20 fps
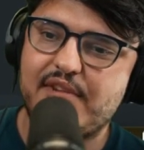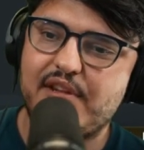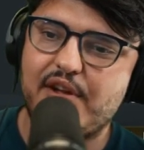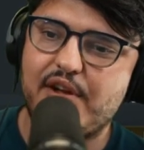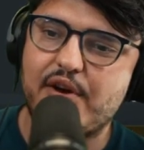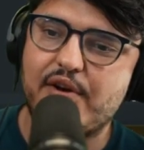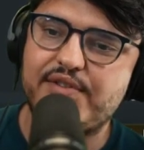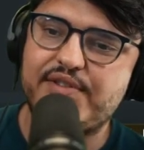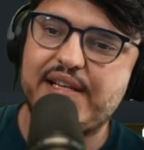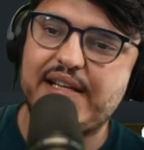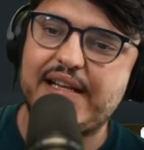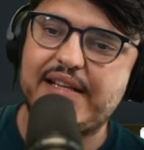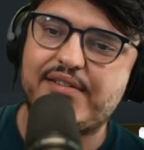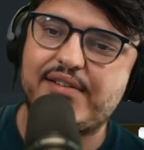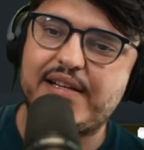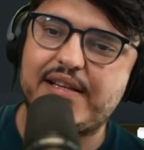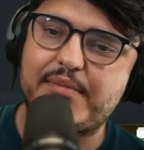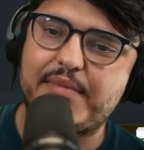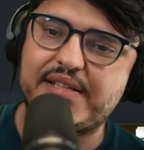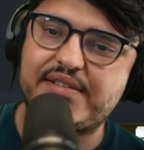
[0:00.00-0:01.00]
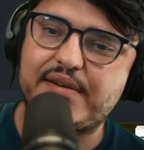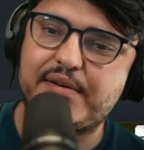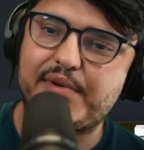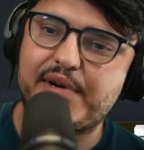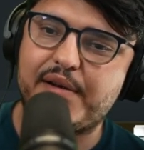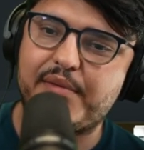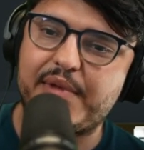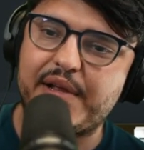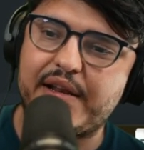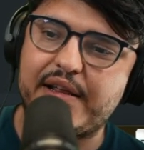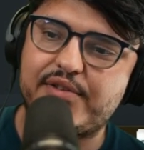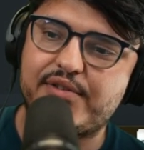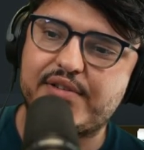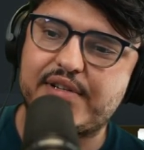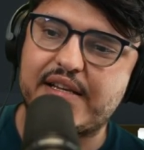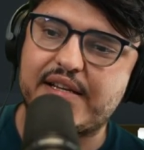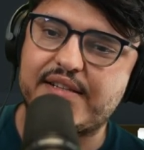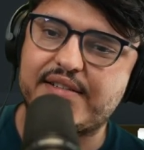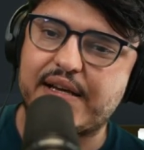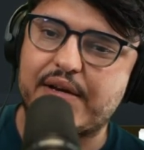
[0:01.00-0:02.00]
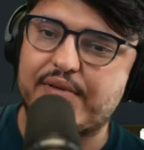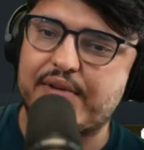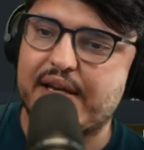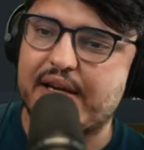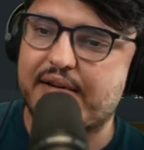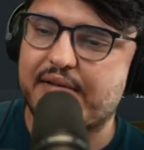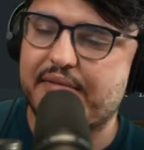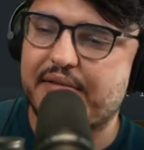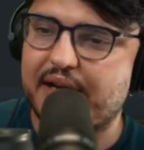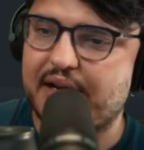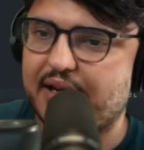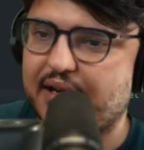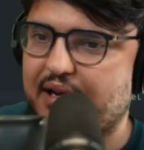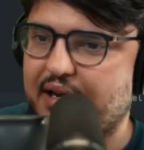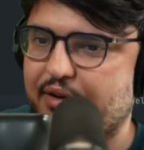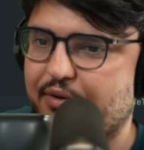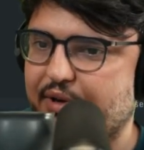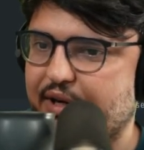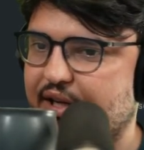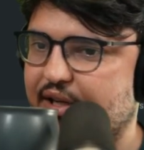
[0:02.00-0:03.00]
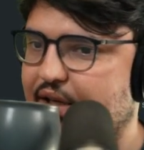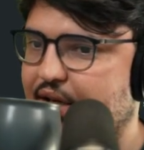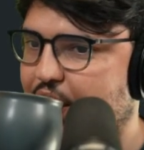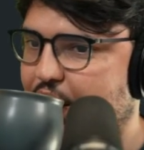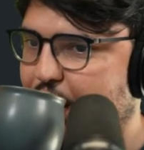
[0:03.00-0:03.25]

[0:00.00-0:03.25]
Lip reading: Ghosty literally the best terminal emulator that is out there. Agreed.